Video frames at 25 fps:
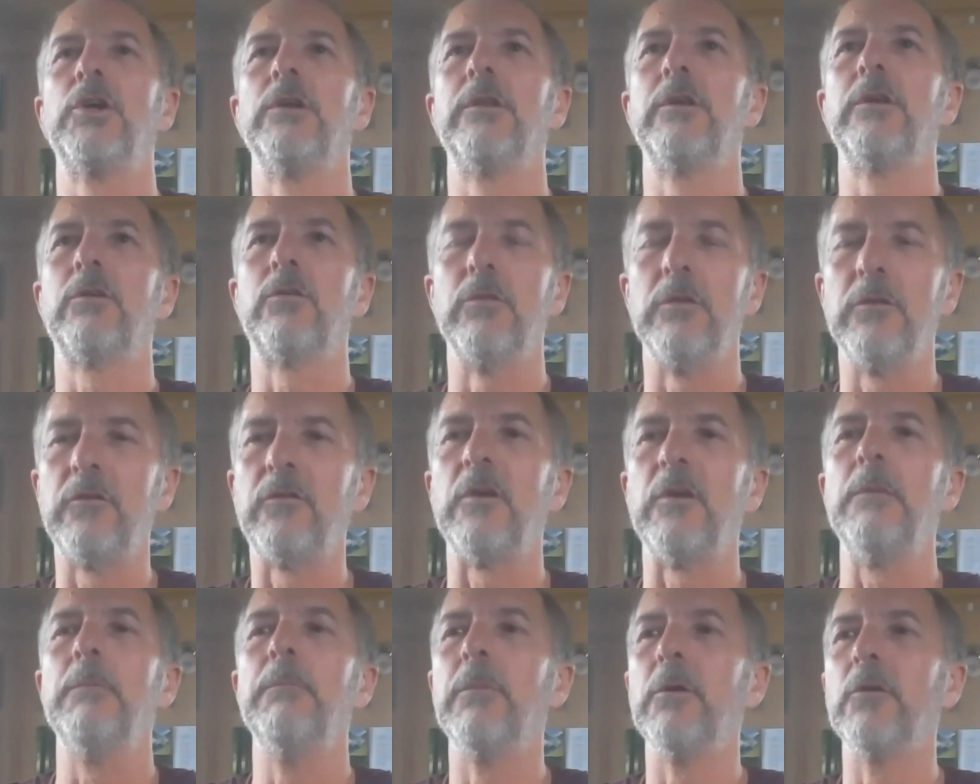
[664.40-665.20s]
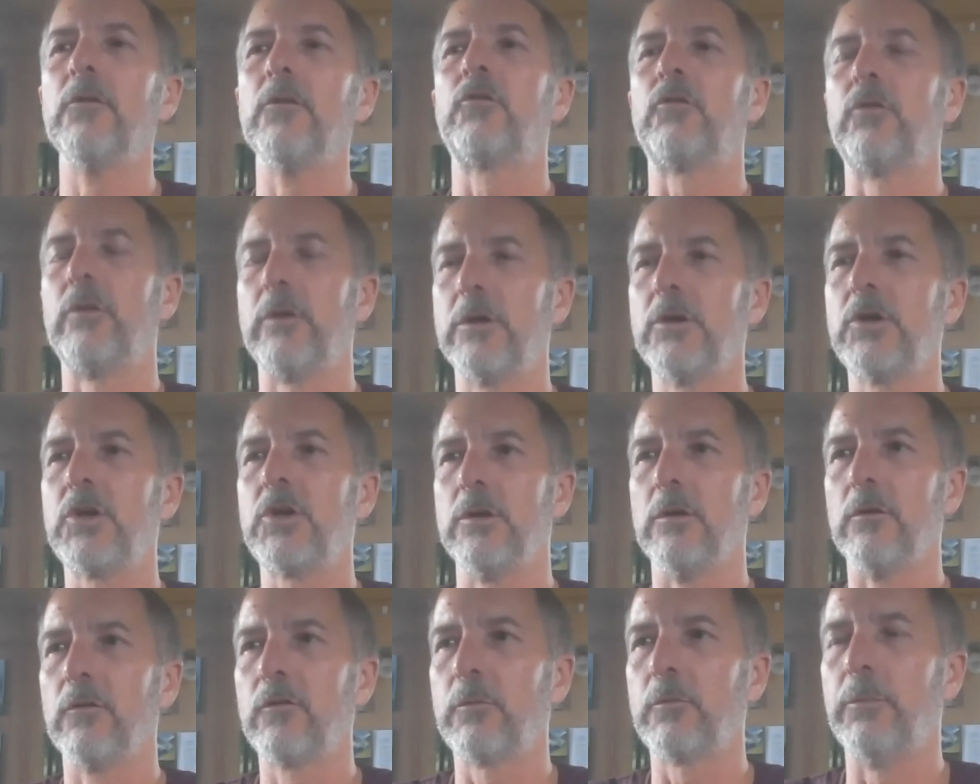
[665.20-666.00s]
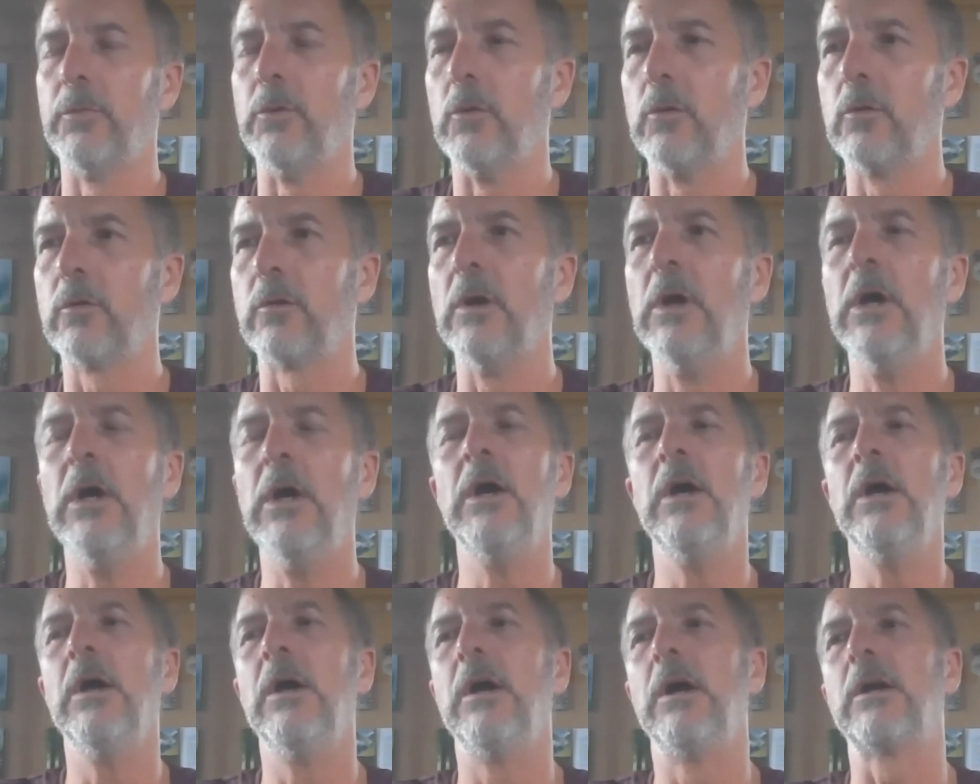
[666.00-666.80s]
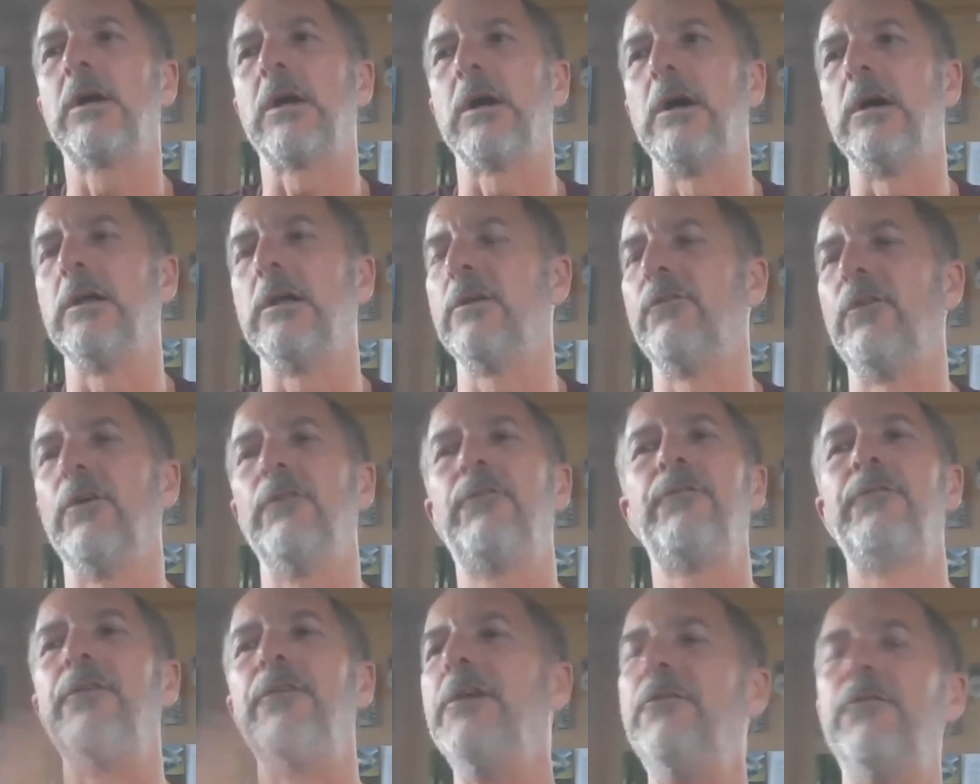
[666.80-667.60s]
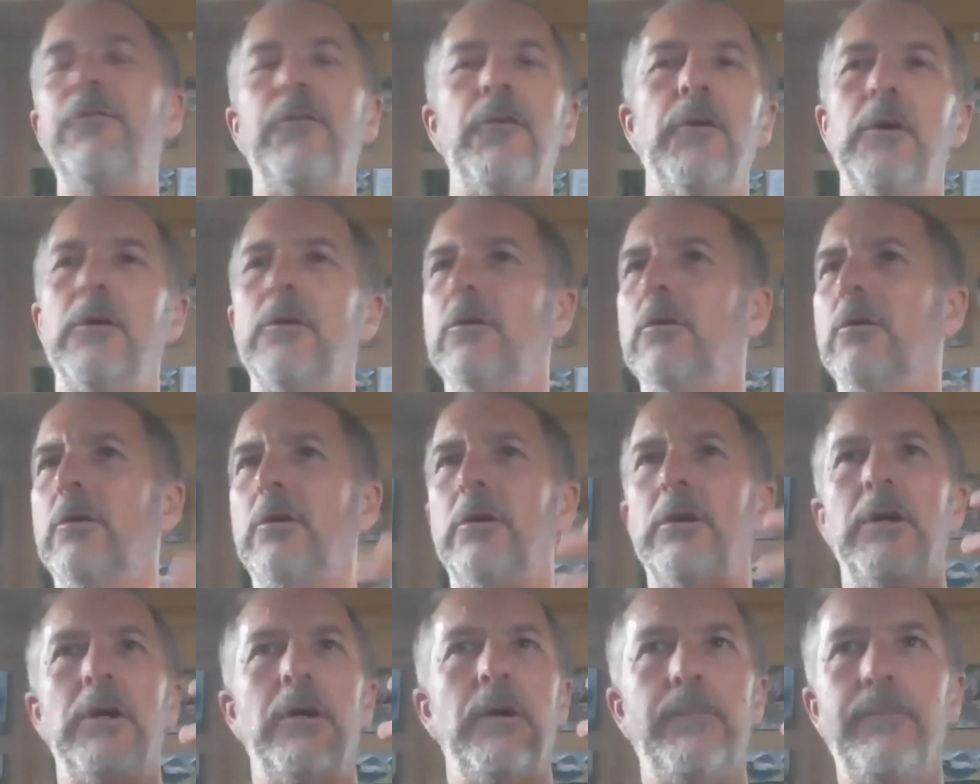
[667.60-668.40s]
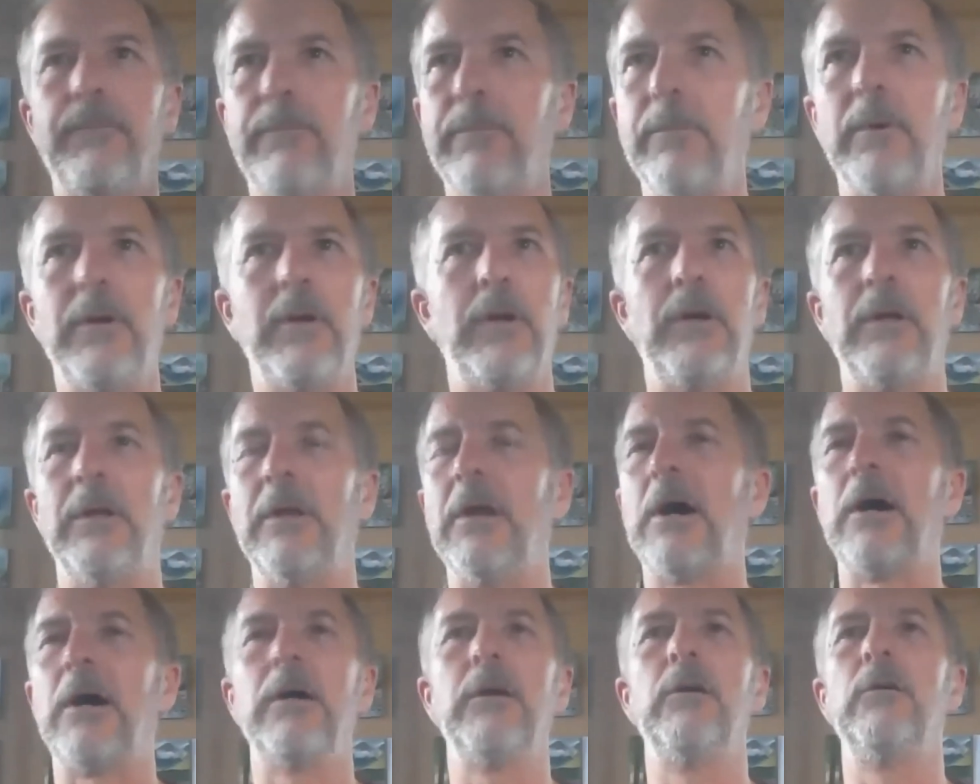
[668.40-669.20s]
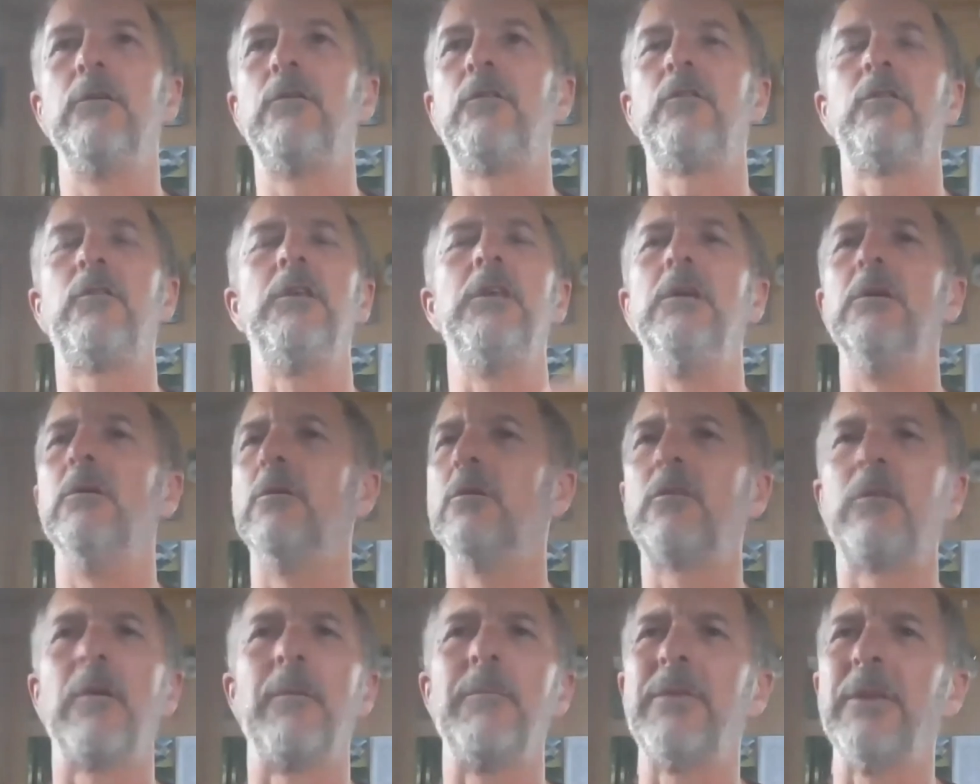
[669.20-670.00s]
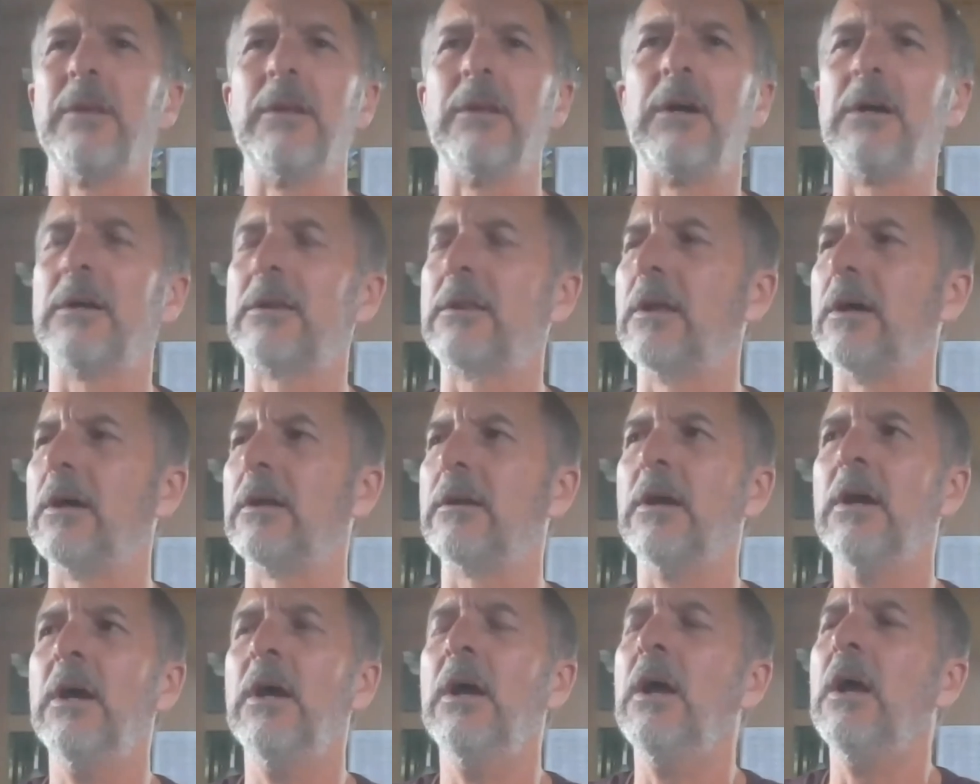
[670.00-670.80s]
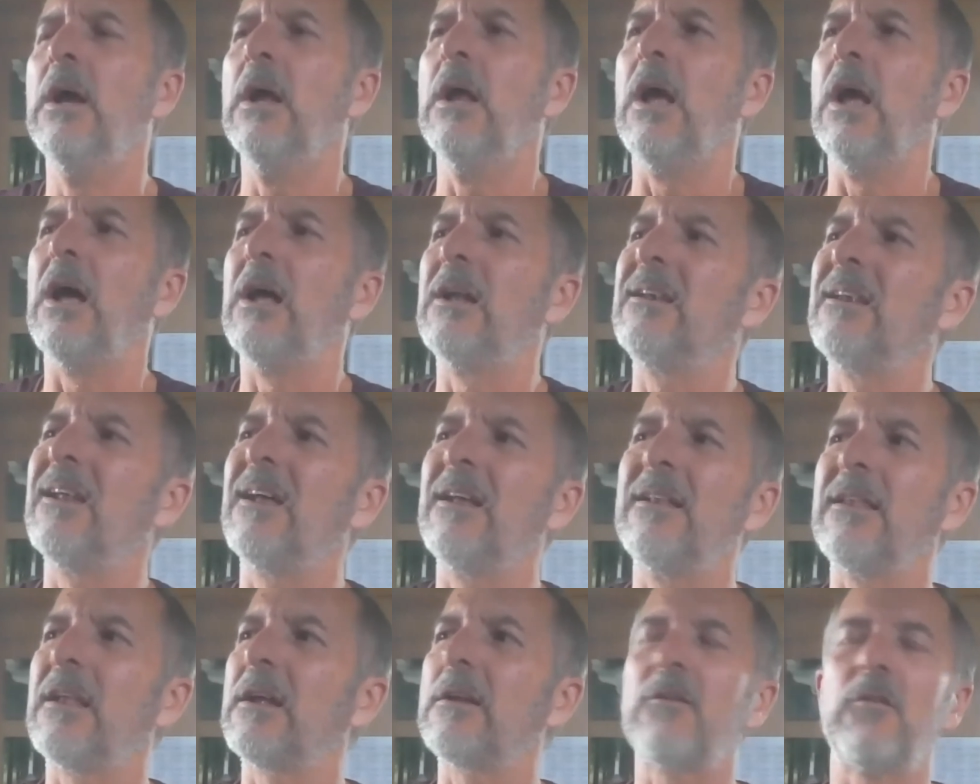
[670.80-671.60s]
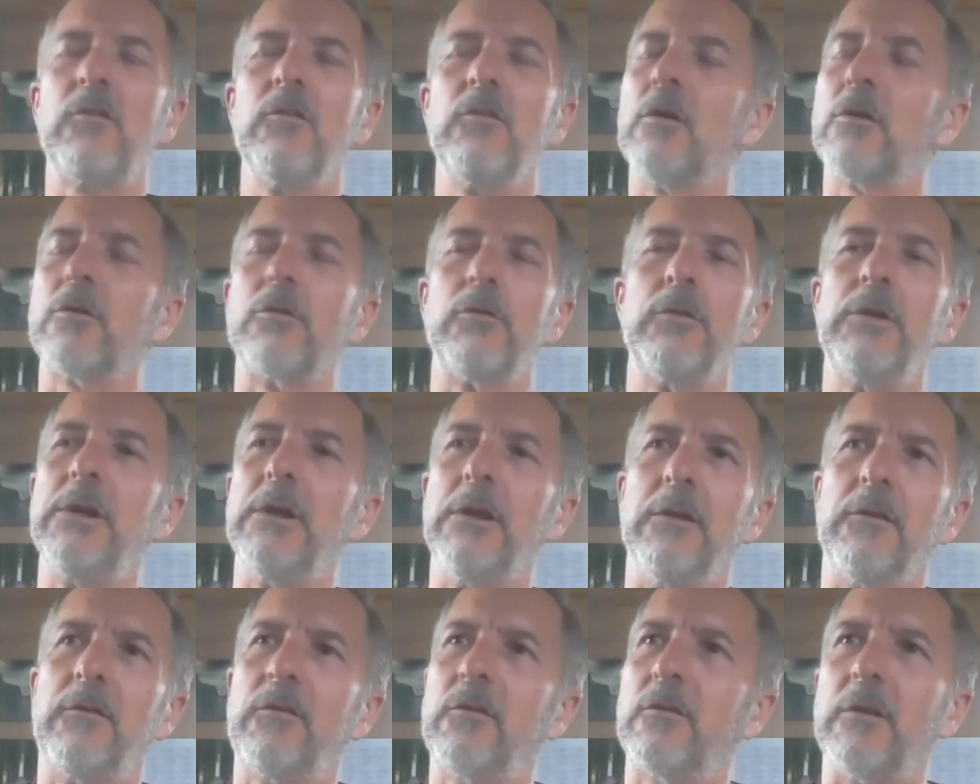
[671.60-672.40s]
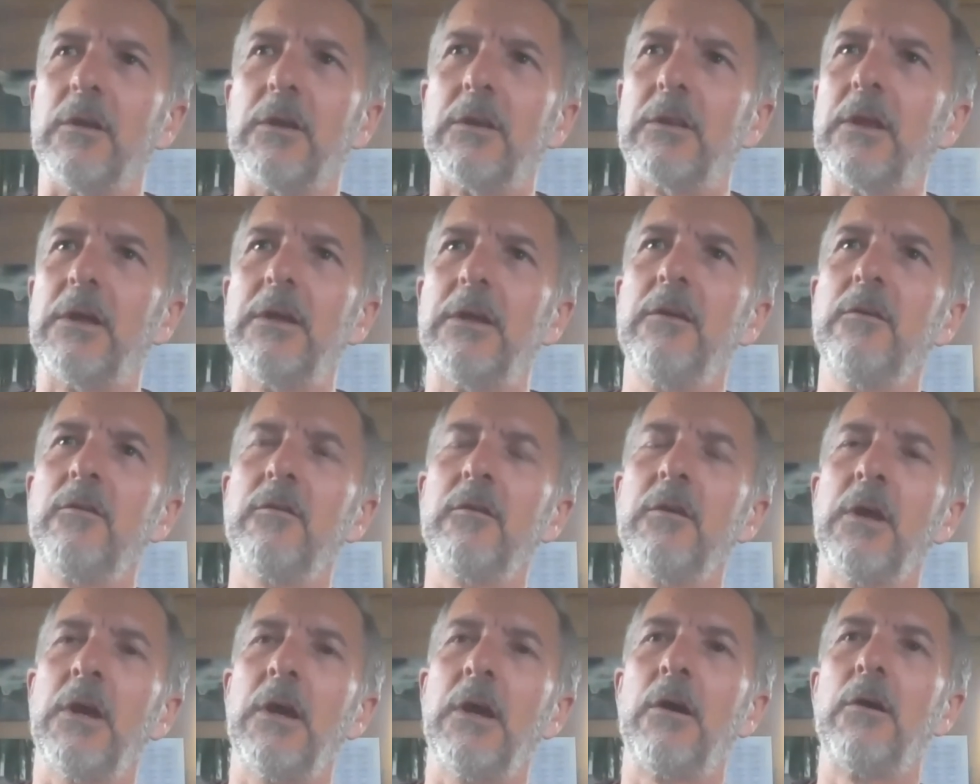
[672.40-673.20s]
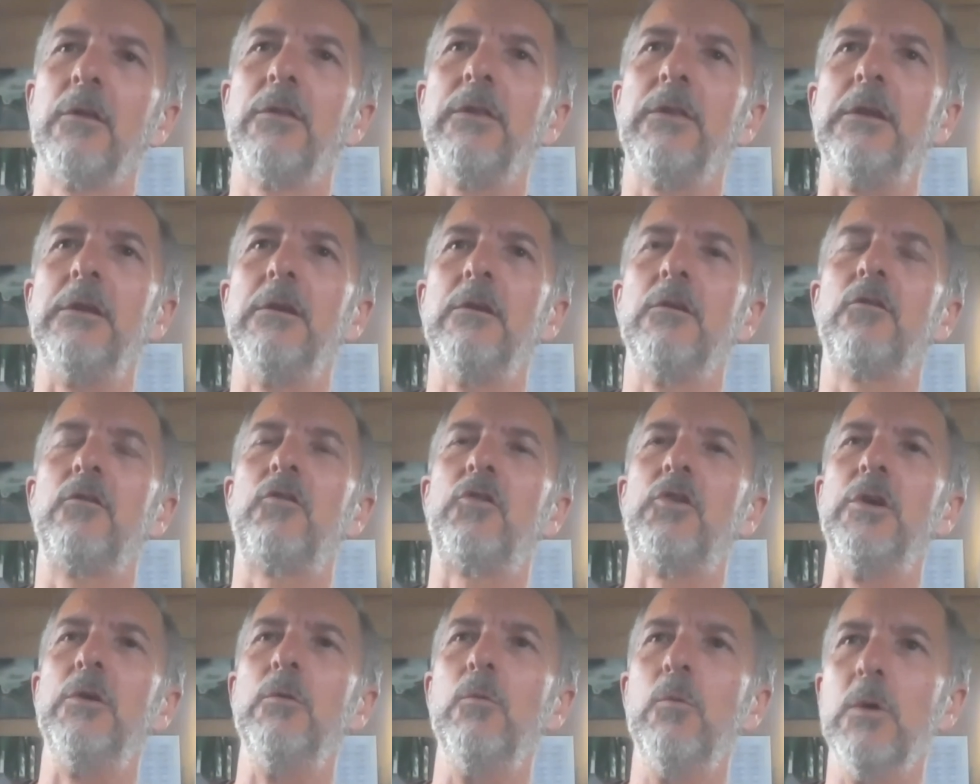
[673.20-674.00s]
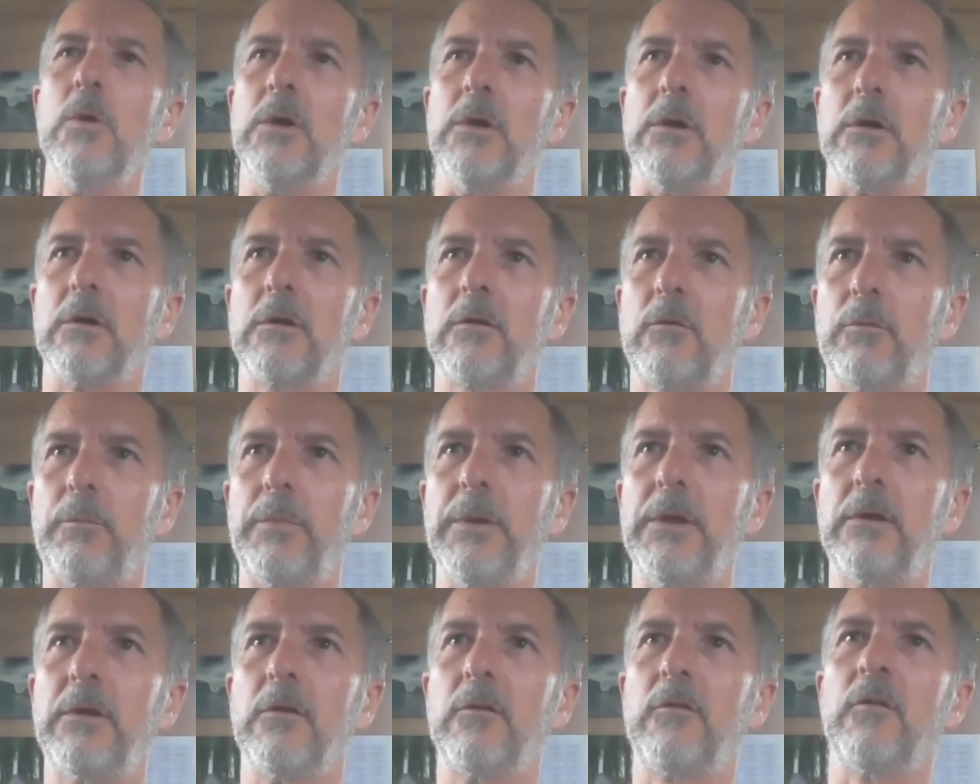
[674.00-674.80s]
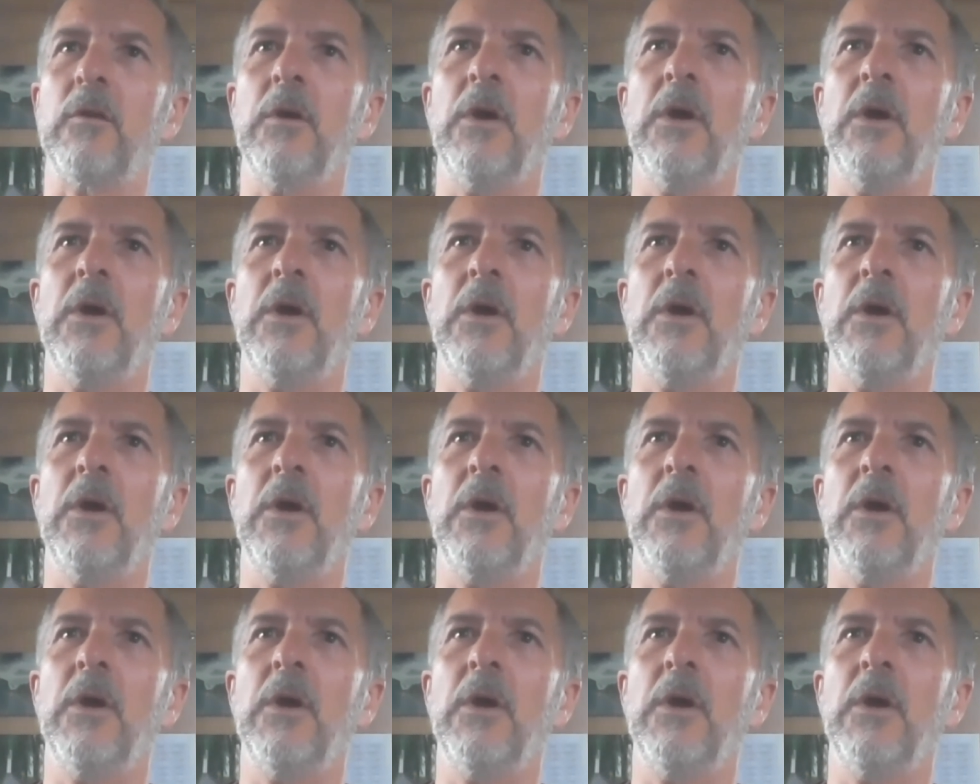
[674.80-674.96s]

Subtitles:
that resembles traditional sport, a kind of a FIFA or an IOC or something like that. And that's not realistic. That isn't how the industry works, because